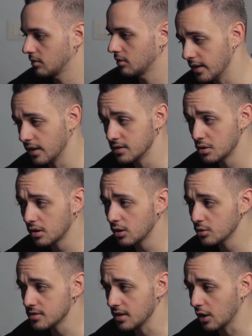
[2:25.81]
And as you can
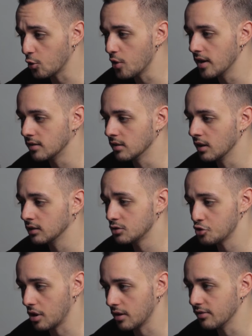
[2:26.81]
notice, I created another
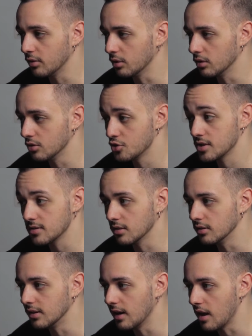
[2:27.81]
track for just
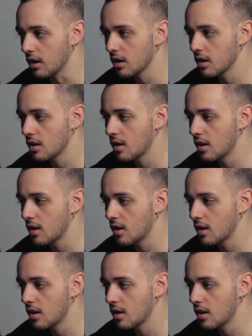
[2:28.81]
the delay,